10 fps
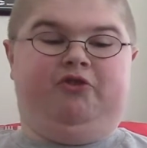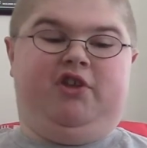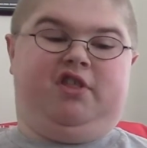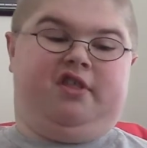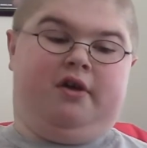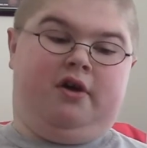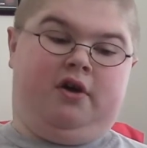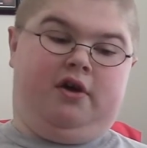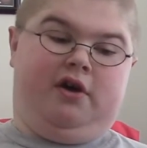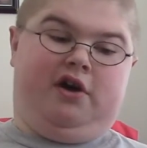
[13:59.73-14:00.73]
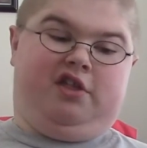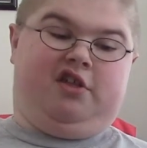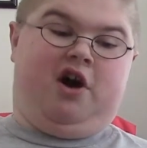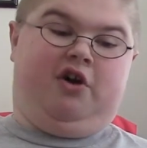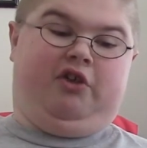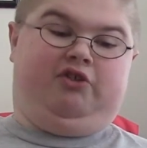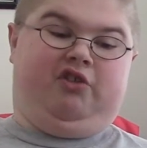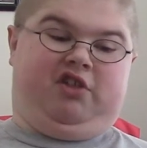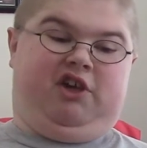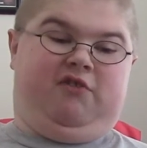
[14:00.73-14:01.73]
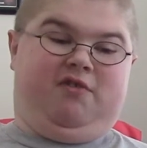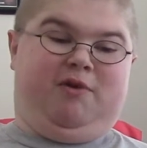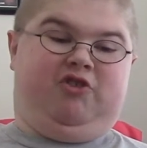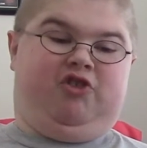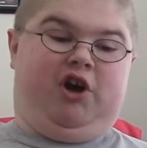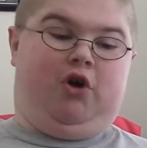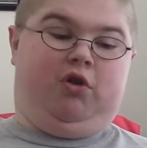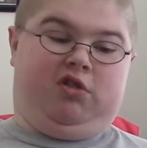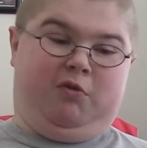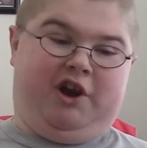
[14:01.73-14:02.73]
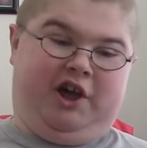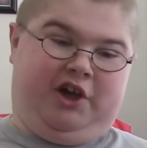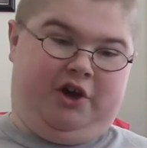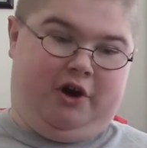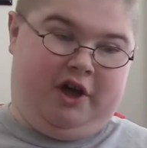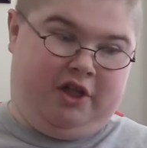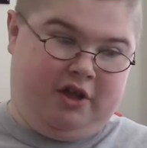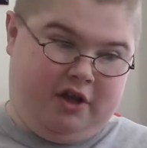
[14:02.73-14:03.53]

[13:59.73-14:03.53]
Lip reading: Just a song that just gives me chills when I hear it.